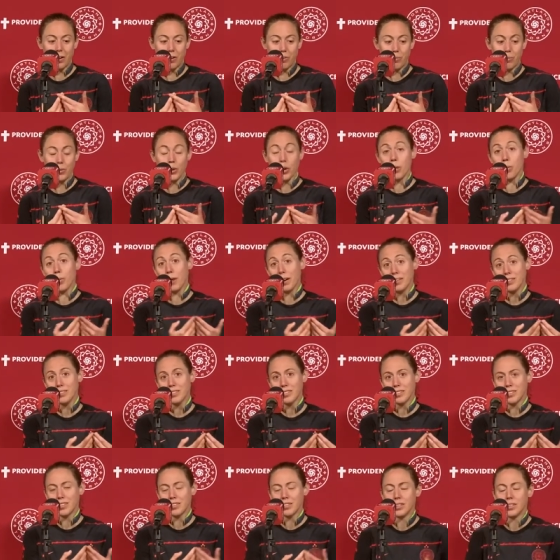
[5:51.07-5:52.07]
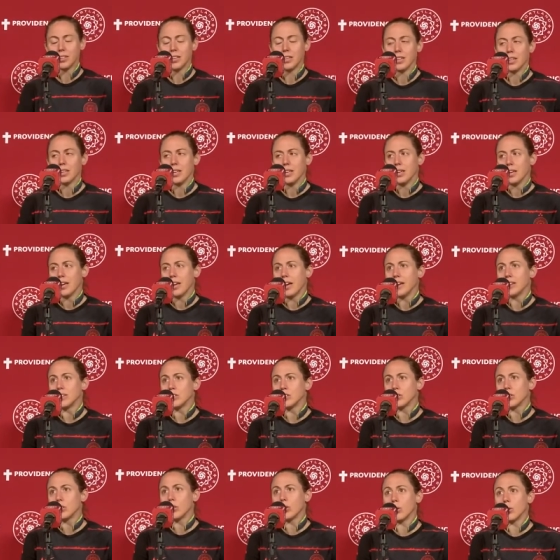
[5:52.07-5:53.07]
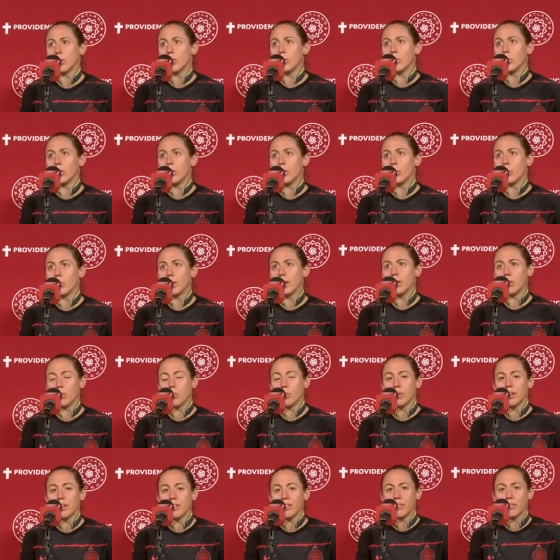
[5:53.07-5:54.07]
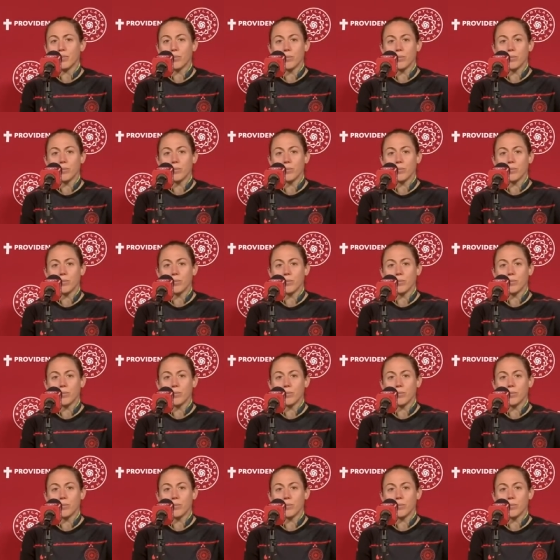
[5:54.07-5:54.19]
be our best. And so we don't play